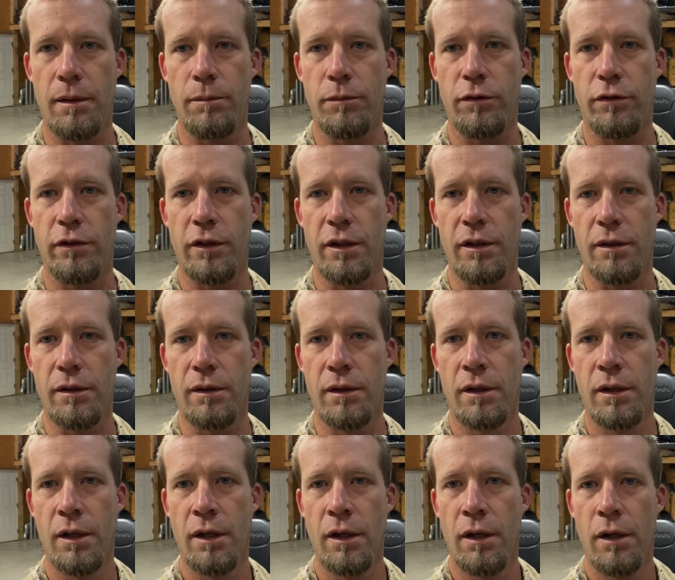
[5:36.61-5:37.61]
So
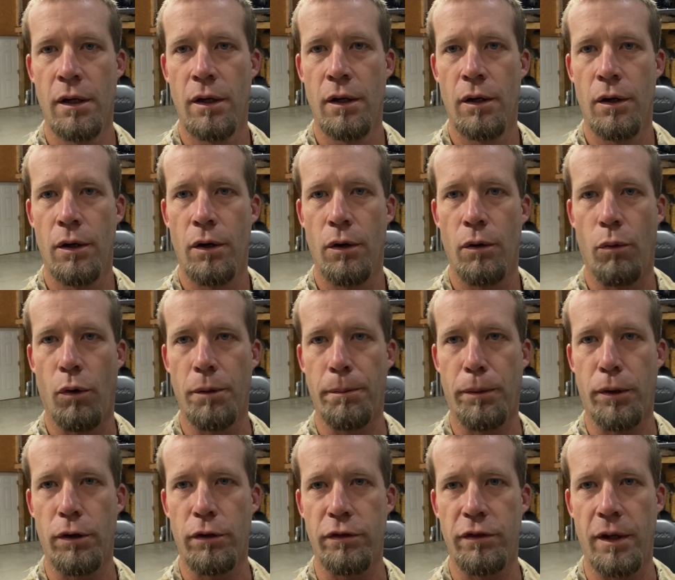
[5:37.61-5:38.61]
one
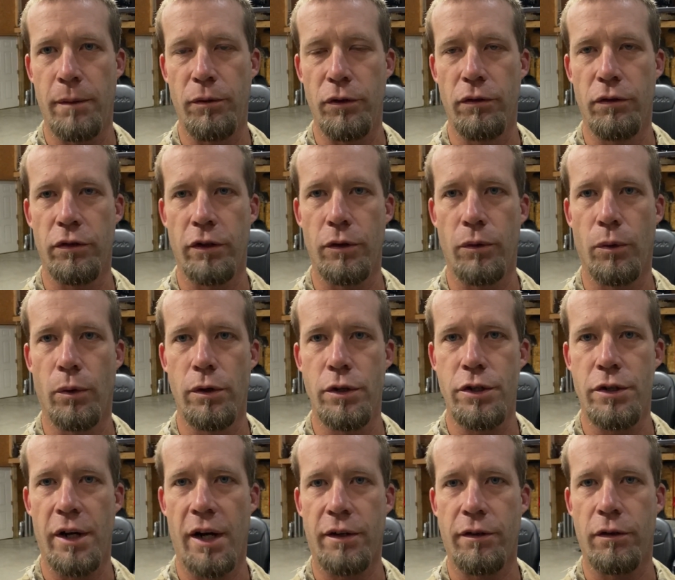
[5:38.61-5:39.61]
person, I believe it was on Orange
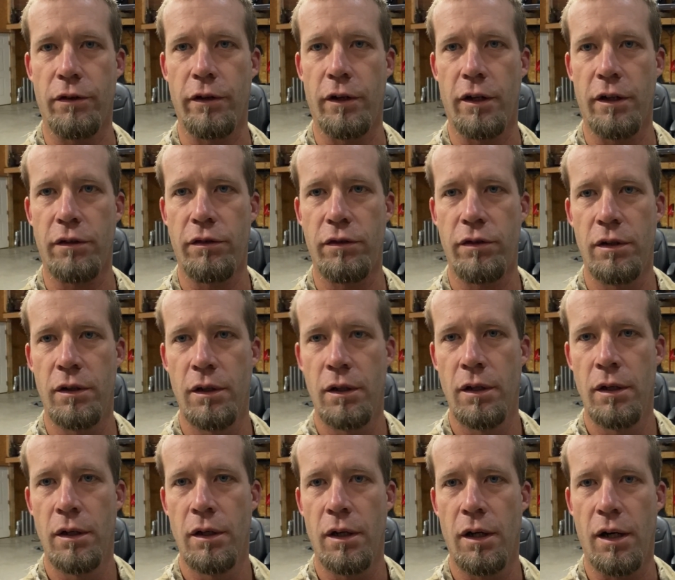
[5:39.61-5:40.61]
Tractor Talks,
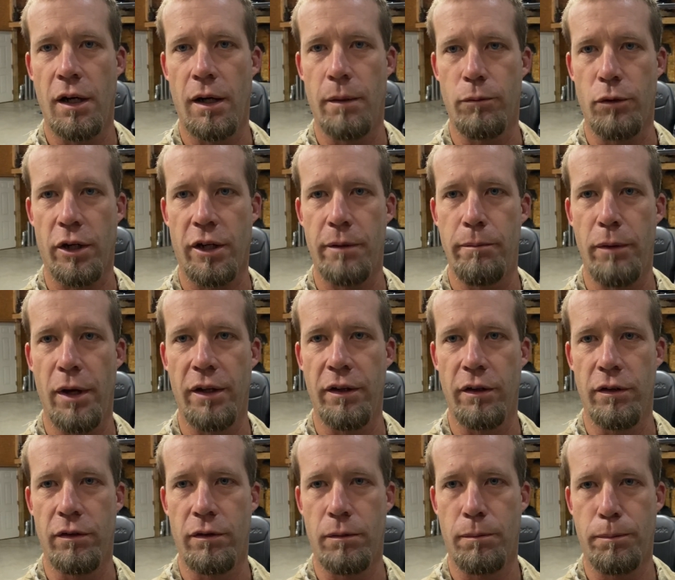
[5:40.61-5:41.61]

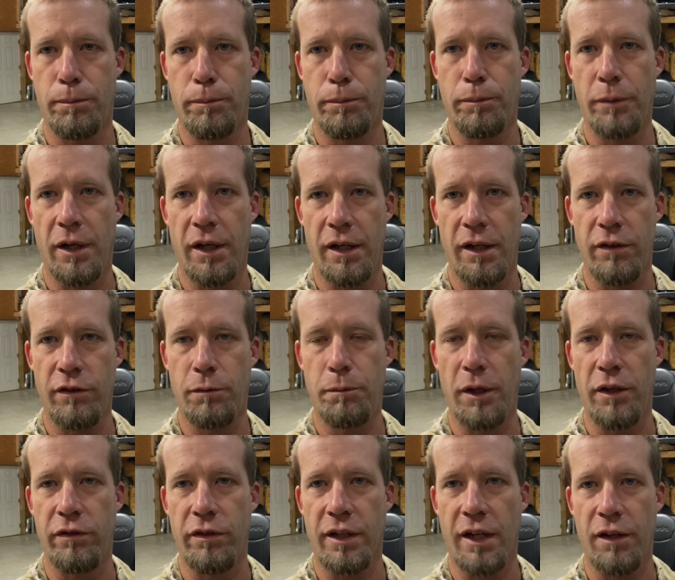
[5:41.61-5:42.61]
recommended
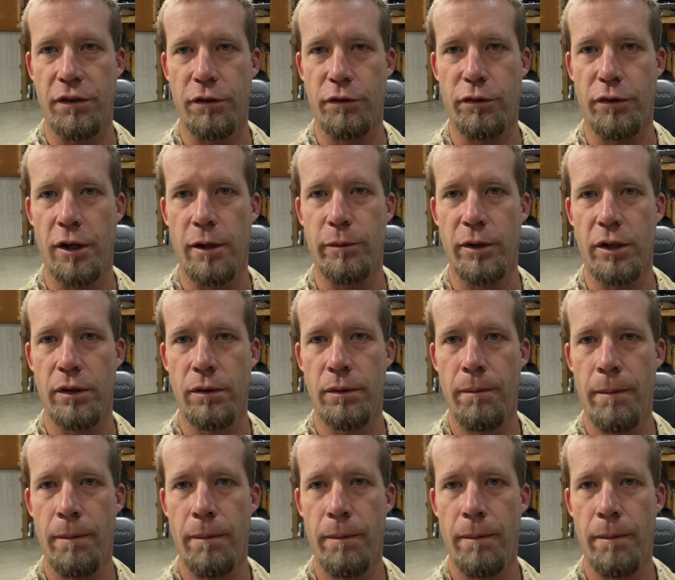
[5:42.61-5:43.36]
spacing out the frame rail.